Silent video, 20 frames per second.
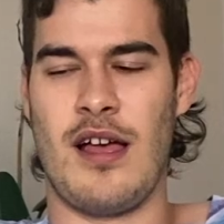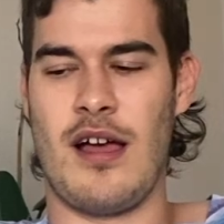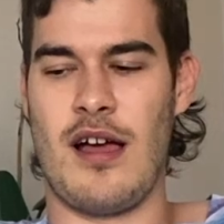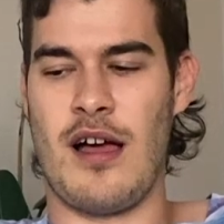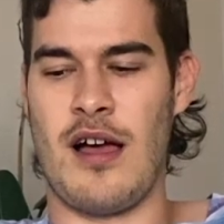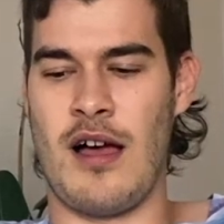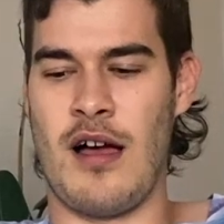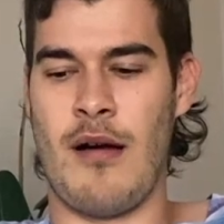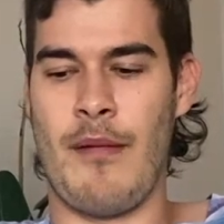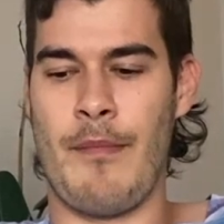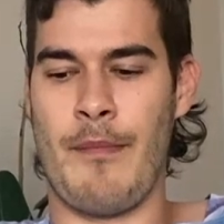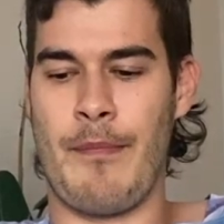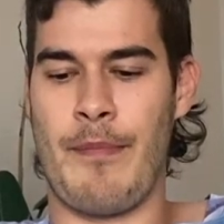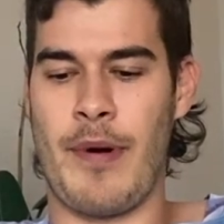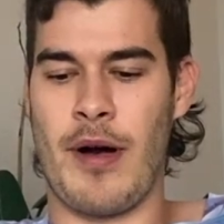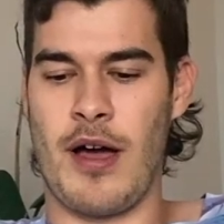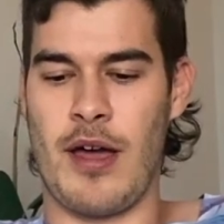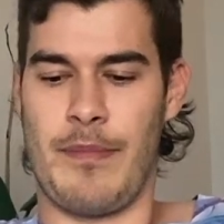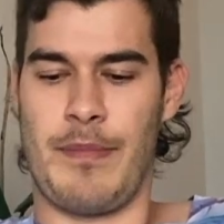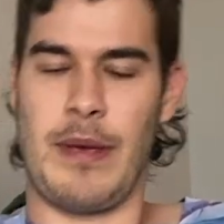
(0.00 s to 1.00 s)

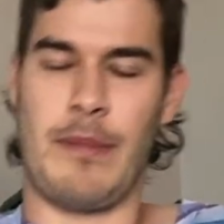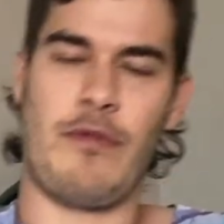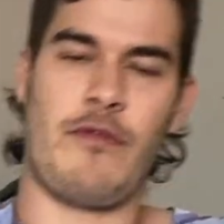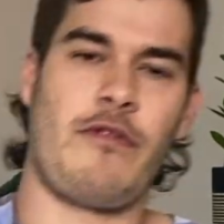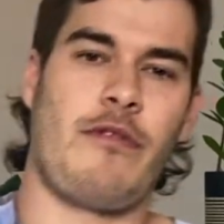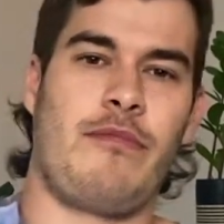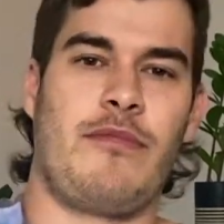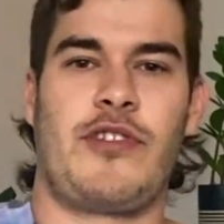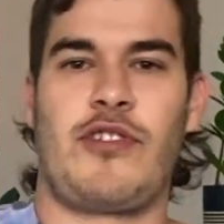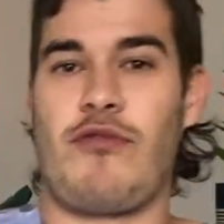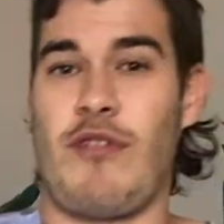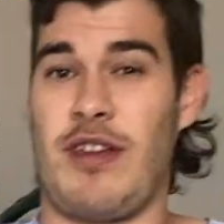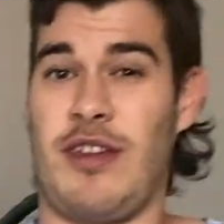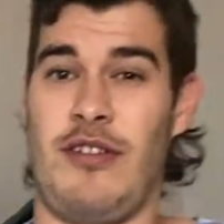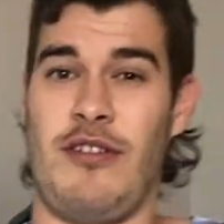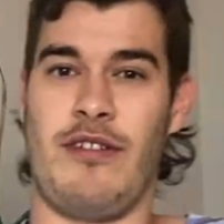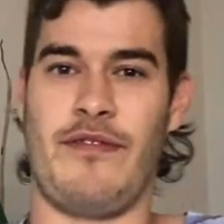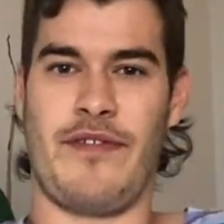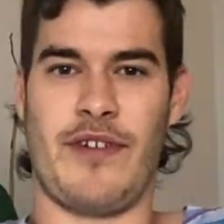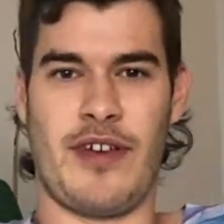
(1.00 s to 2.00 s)
by people from Trent
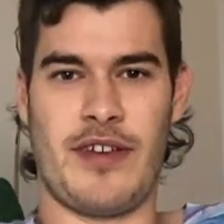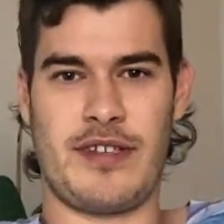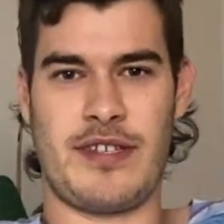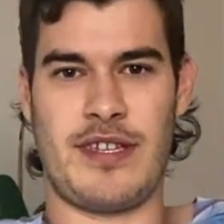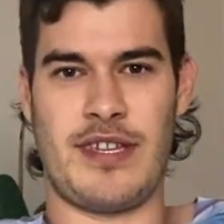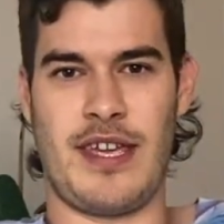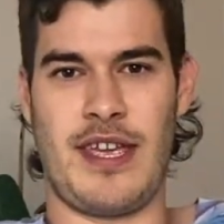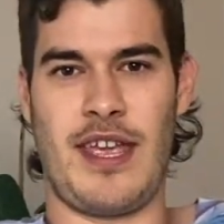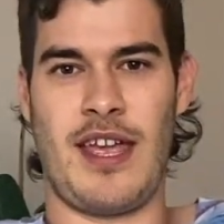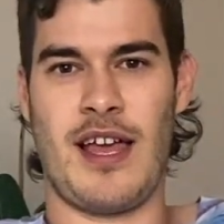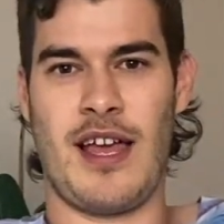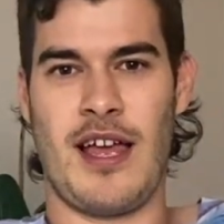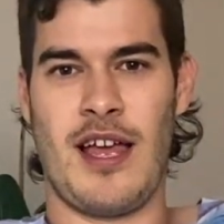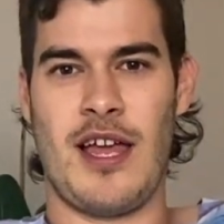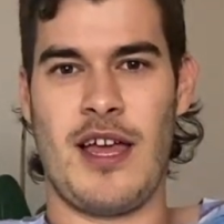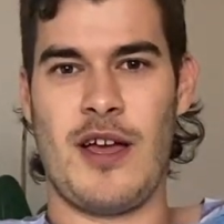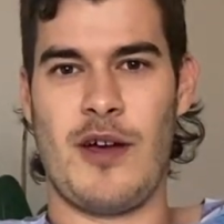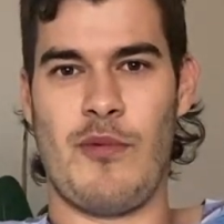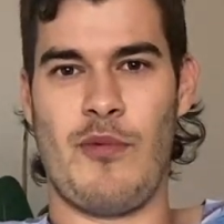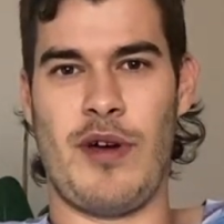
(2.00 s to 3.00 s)
University,
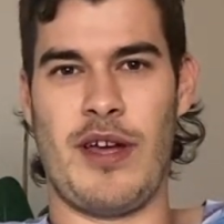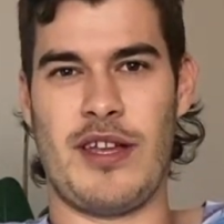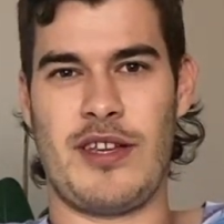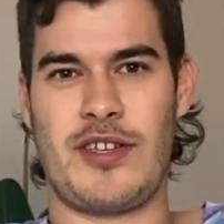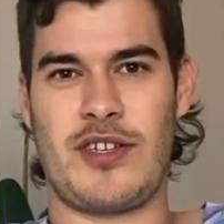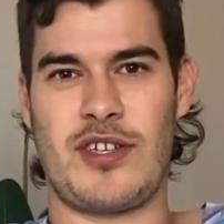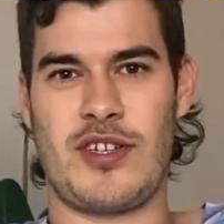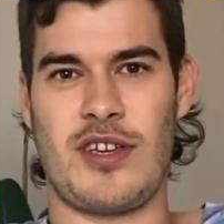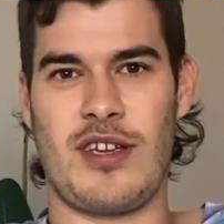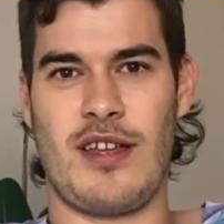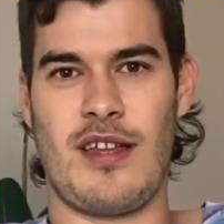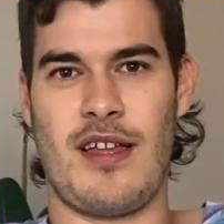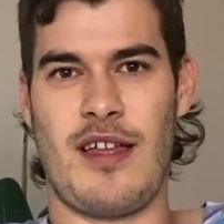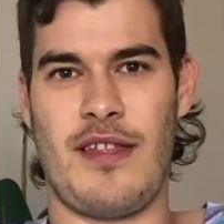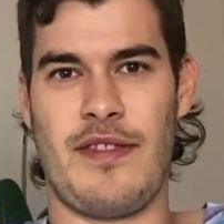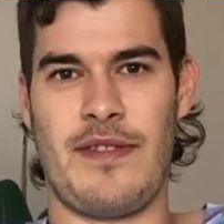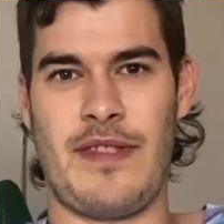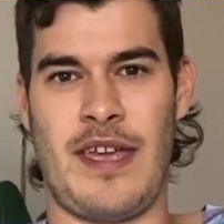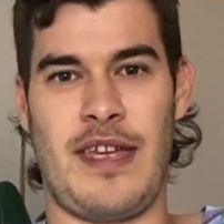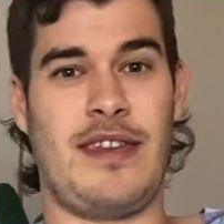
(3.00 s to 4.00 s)
which
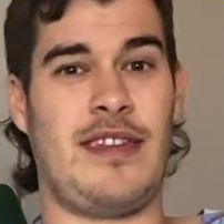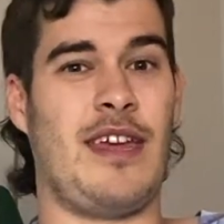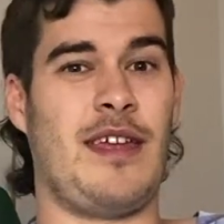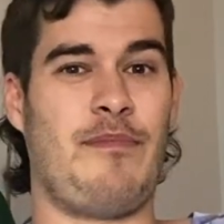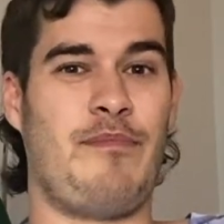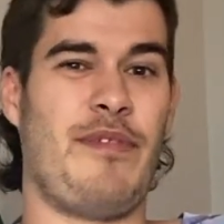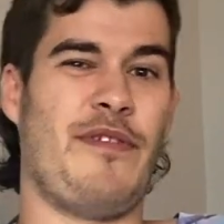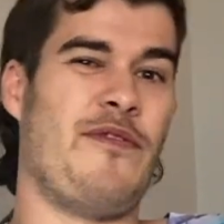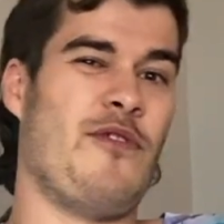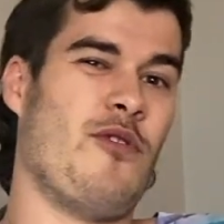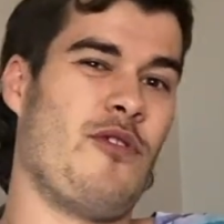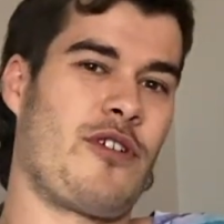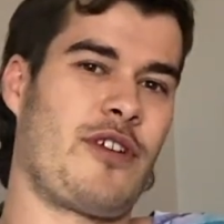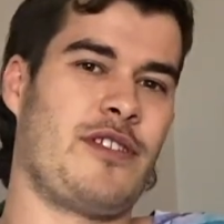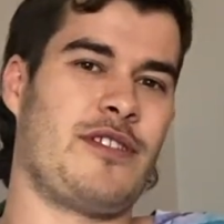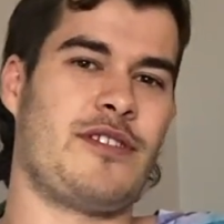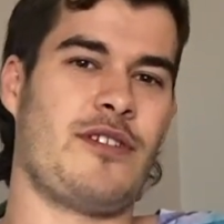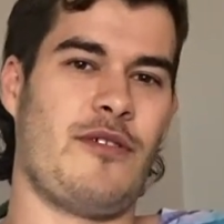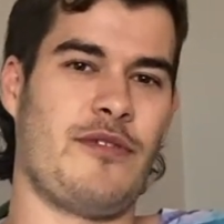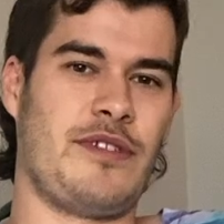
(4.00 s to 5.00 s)
they did before
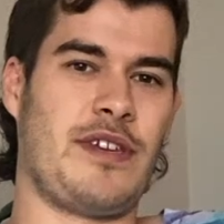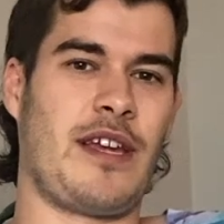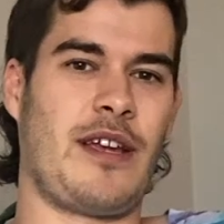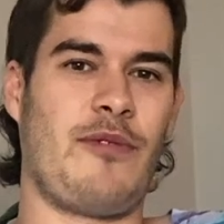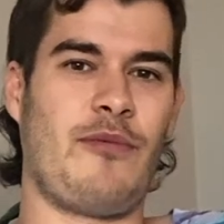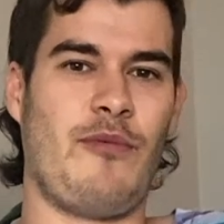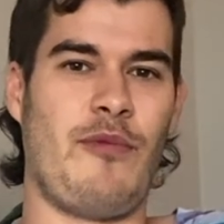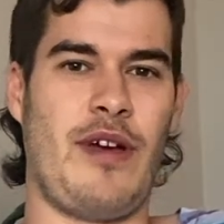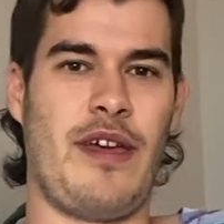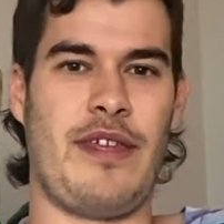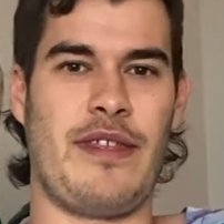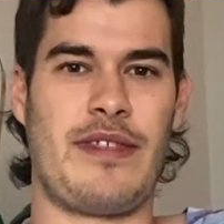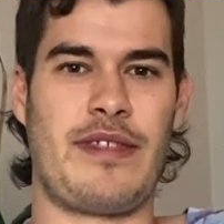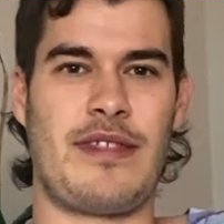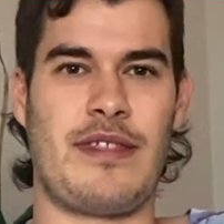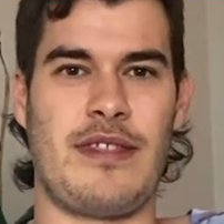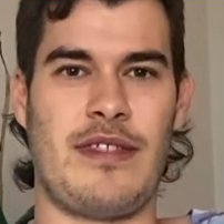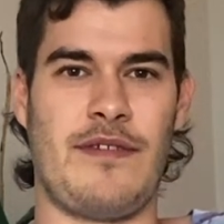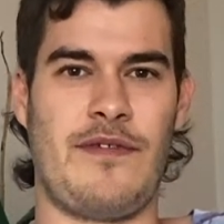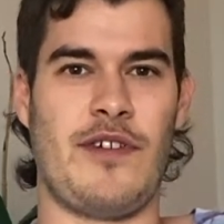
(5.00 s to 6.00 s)
consulting with
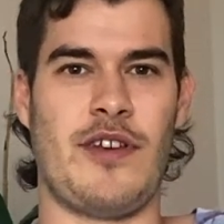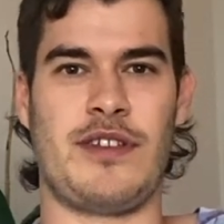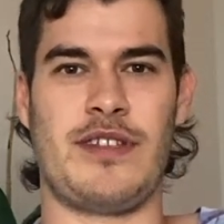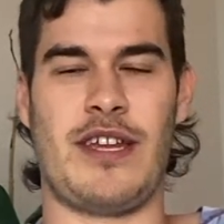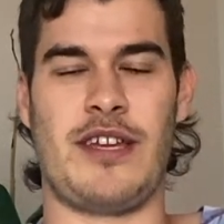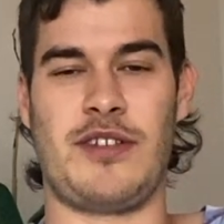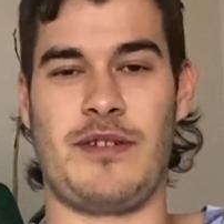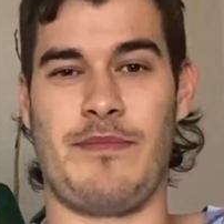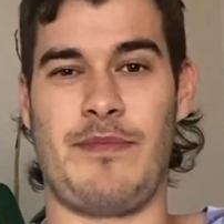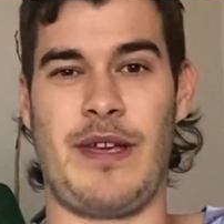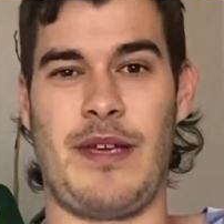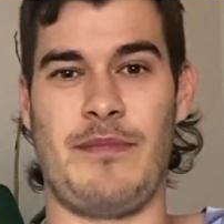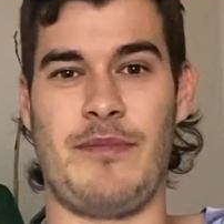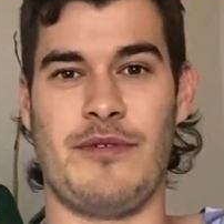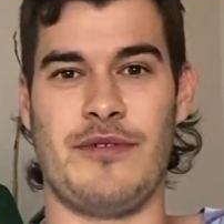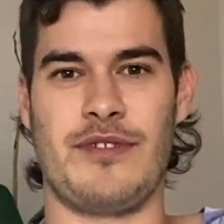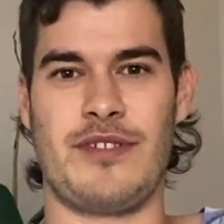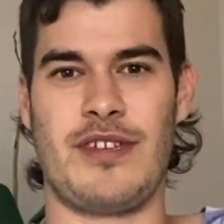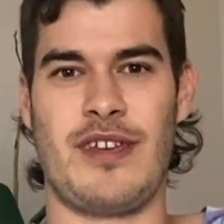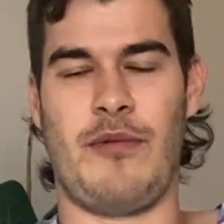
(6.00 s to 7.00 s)
the First Nation
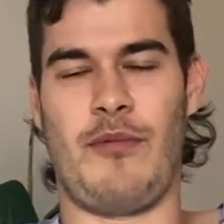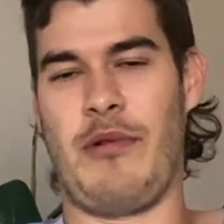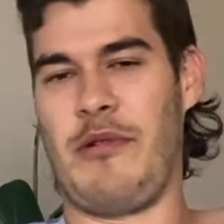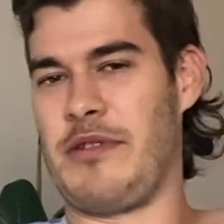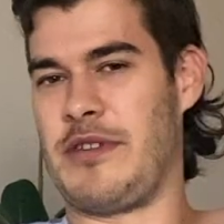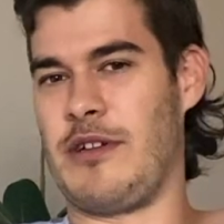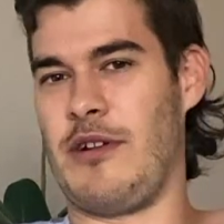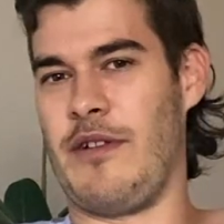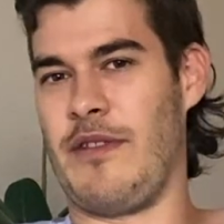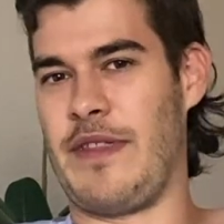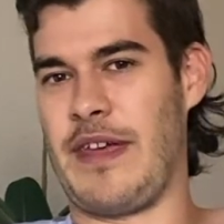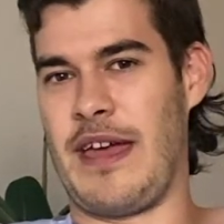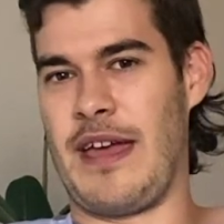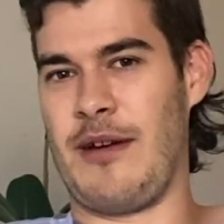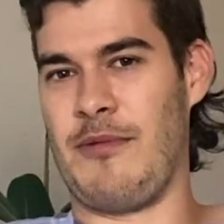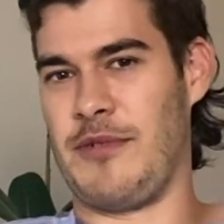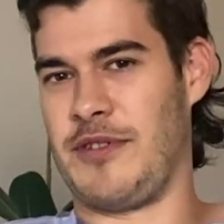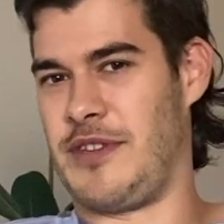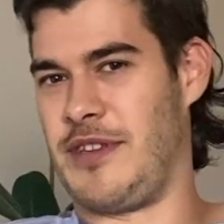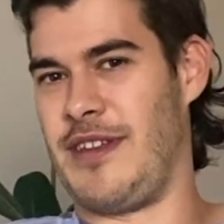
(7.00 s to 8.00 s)
peoples. We were told there
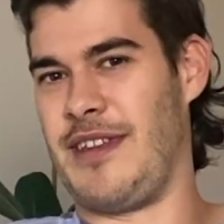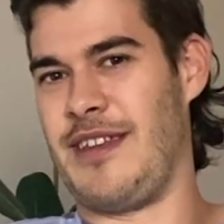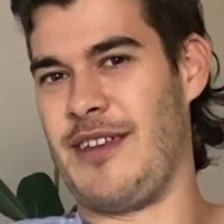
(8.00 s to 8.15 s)
wasn't